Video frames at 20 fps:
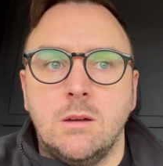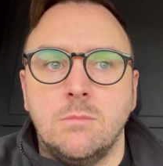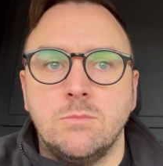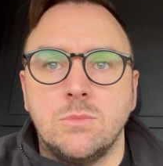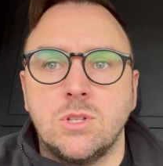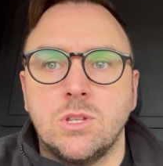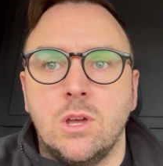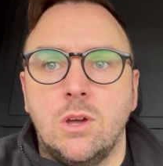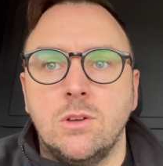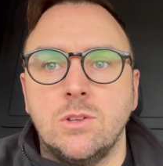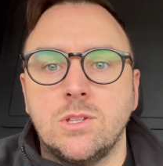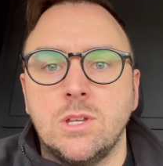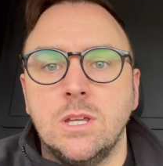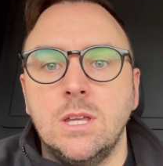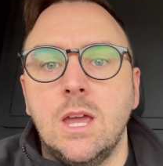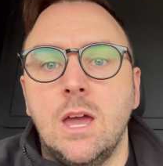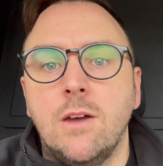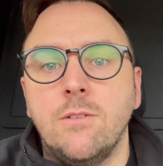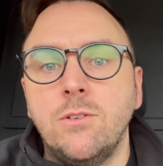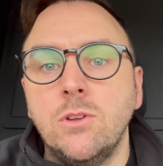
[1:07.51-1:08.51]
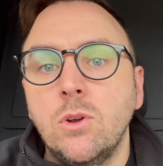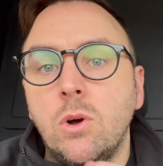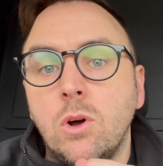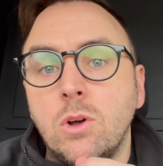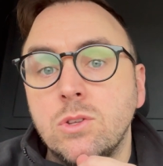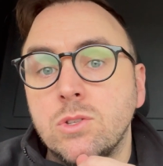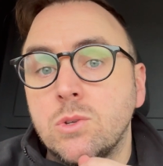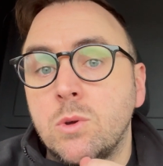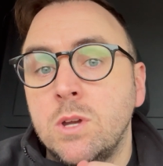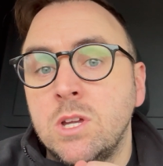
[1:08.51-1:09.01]
So yeah, if you're not
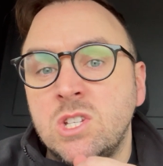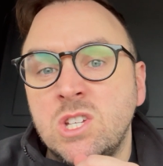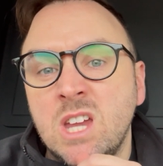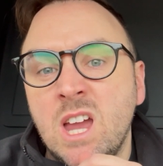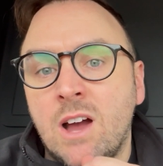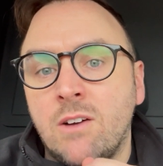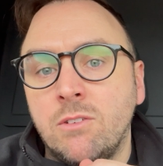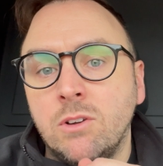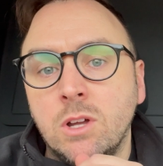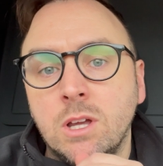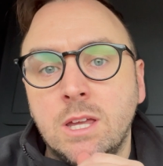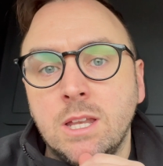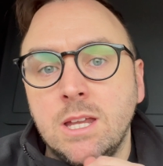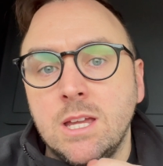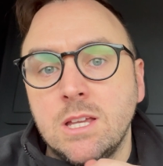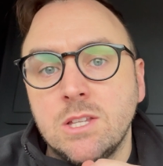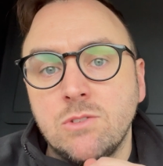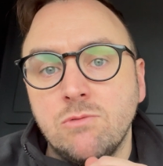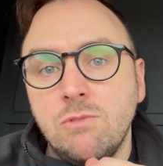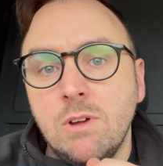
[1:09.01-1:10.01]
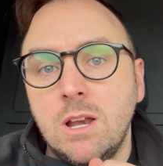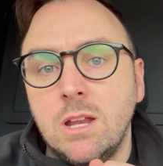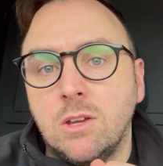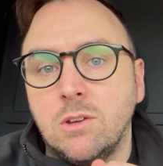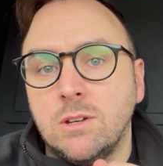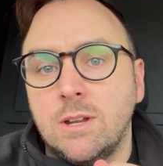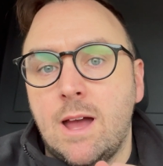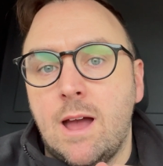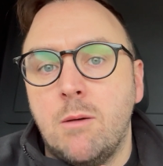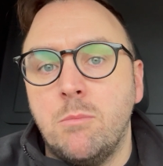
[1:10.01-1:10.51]
on Squeegee, have a look at it. It's a really
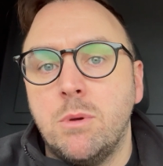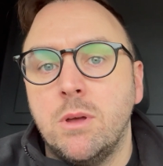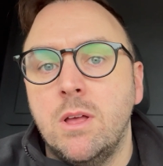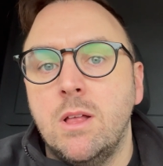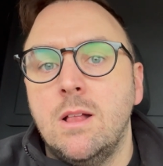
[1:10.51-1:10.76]
good app.